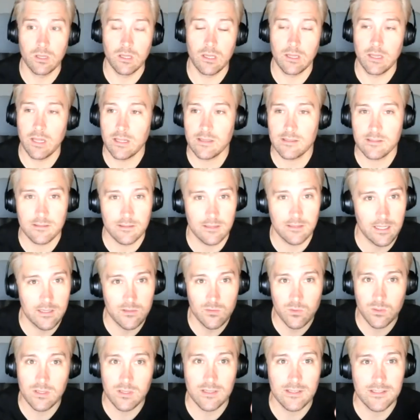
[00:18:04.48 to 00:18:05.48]
And that's
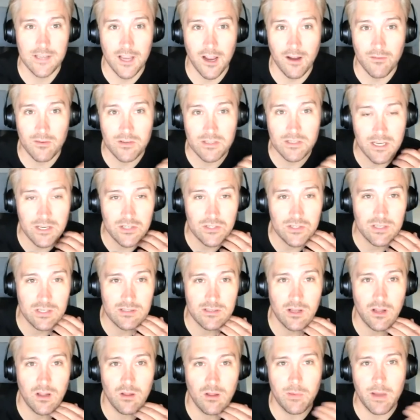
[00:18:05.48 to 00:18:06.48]
what this conversation
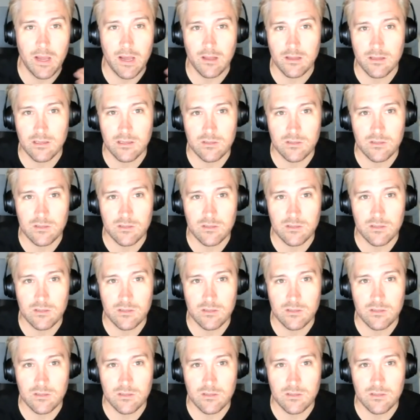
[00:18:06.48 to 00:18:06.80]
is all about.